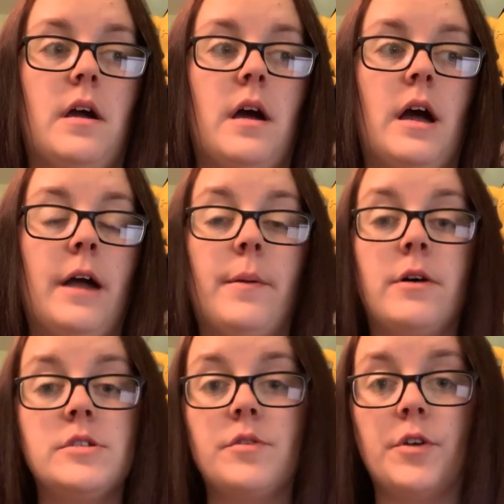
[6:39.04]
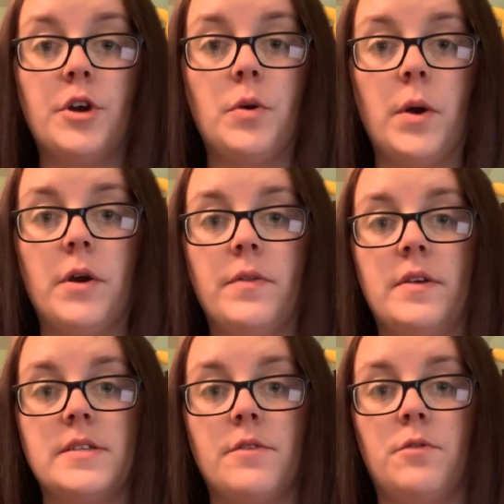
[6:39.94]
I'm also very aware
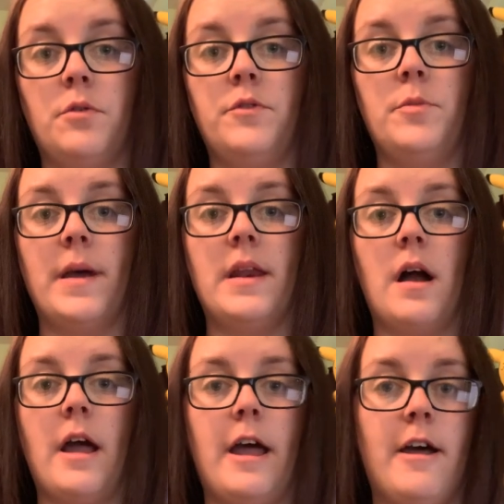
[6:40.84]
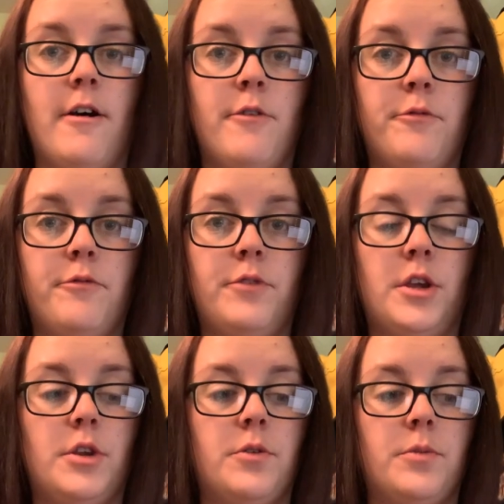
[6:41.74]
that several of you may not have,
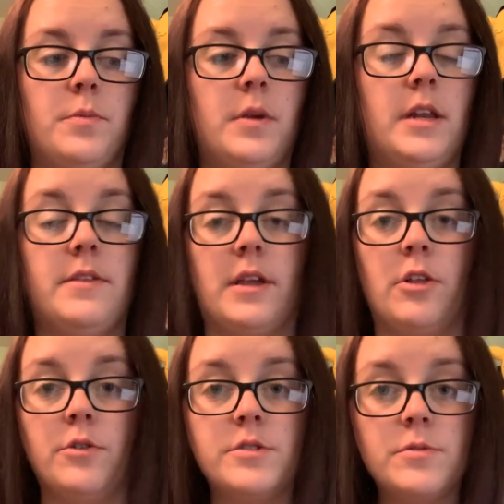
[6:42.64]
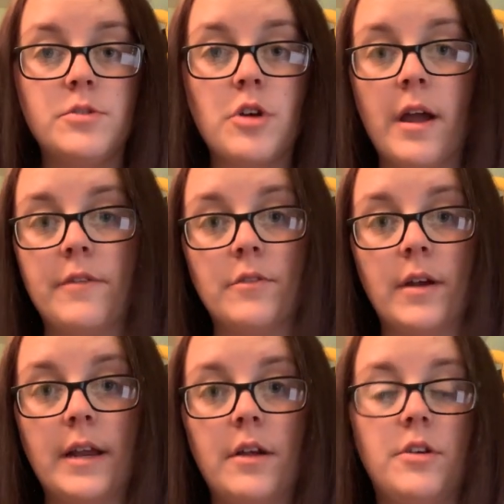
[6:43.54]
anything close to a draft
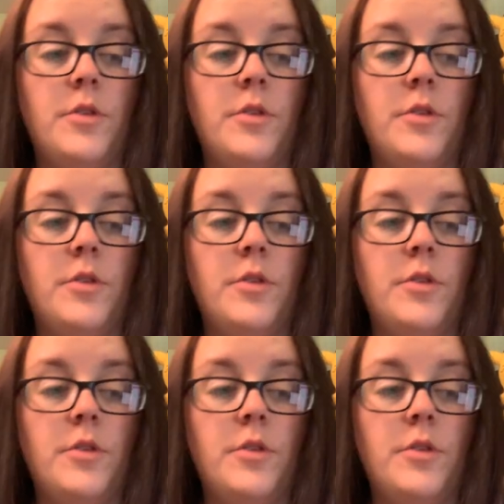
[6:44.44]
right now.